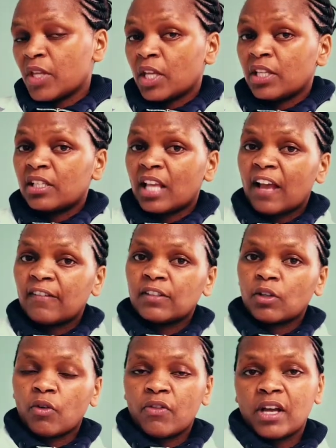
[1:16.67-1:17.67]
They serve
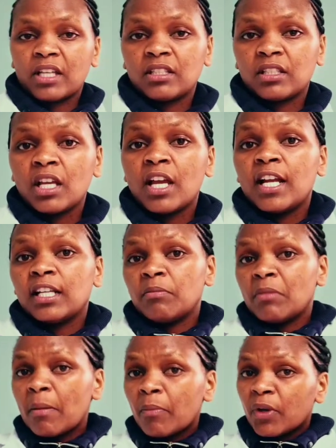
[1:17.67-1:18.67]
all that.
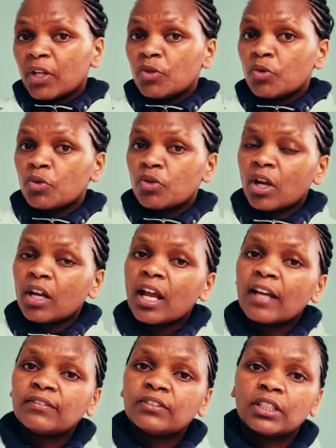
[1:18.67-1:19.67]
Remember, when you don't
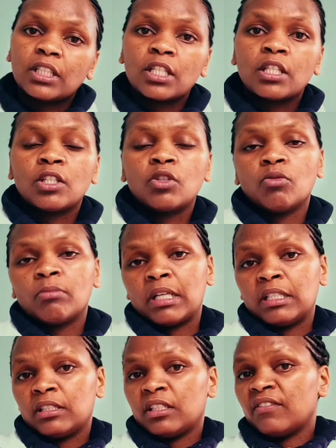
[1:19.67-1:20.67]
have teeth, you
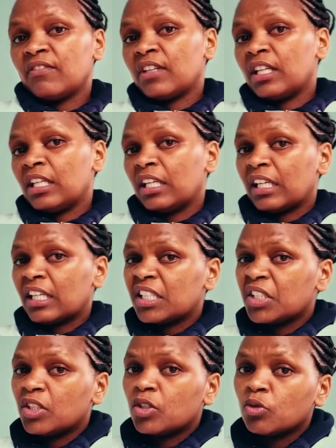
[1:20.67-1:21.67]
might even get
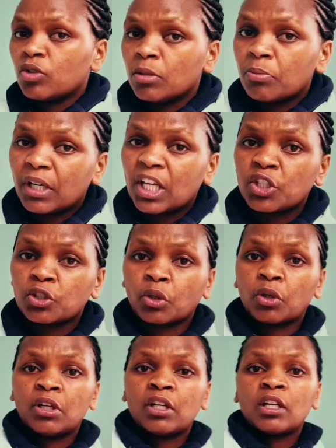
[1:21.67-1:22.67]
into
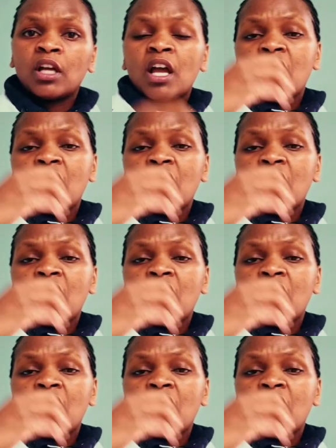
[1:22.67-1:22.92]
depression,